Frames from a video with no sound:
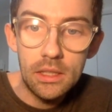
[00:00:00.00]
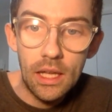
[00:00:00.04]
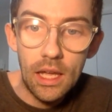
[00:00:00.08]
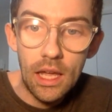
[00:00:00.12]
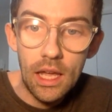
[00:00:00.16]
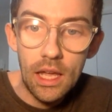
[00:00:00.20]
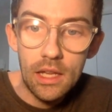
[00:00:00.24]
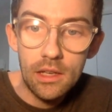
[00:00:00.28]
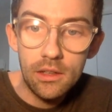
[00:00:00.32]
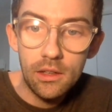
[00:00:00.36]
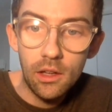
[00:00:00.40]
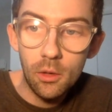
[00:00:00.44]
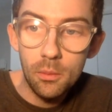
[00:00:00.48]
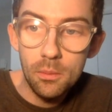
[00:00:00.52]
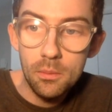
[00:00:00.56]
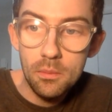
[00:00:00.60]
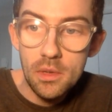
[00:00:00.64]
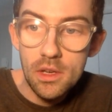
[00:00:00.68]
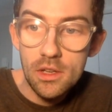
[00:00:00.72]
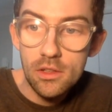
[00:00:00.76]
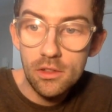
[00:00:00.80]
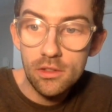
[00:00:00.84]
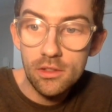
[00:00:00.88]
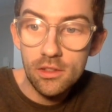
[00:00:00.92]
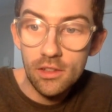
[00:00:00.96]
and I'd
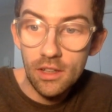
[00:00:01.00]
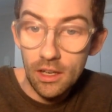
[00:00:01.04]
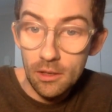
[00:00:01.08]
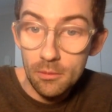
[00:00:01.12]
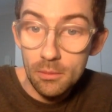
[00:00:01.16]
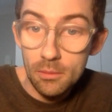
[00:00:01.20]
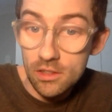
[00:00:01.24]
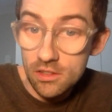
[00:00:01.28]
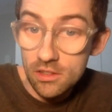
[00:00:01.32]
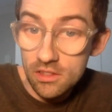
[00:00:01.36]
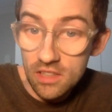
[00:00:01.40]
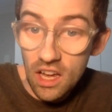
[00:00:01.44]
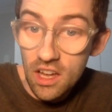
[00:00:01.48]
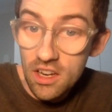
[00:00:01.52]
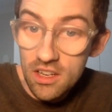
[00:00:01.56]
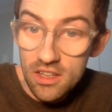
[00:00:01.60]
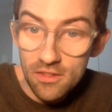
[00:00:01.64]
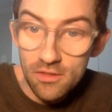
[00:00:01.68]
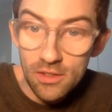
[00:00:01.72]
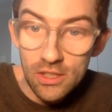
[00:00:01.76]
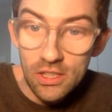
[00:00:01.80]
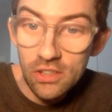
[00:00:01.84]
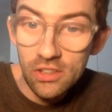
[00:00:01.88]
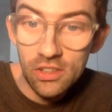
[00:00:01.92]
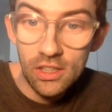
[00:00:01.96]
be stunned if
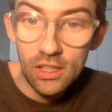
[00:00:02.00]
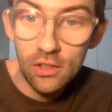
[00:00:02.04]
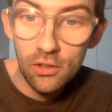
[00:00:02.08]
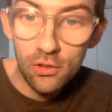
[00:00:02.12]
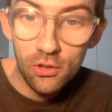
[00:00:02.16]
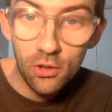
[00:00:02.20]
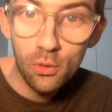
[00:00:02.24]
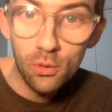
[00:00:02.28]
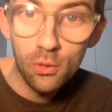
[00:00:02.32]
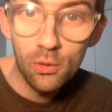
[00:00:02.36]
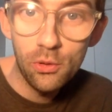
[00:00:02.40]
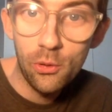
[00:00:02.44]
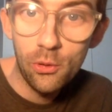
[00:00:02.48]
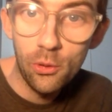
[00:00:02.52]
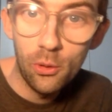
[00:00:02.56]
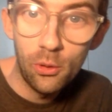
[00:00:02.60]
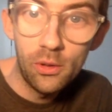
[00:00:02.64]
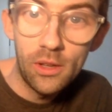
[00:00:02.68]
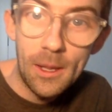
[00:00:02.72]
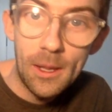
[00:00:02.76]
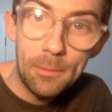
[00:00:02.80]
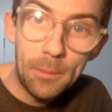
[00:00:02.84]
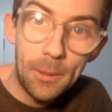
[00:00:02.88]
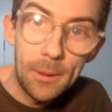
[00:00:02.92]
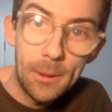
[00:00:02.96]
he doesn't get a Socceroos call
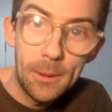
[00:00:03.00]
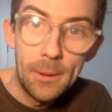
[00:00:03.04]
up.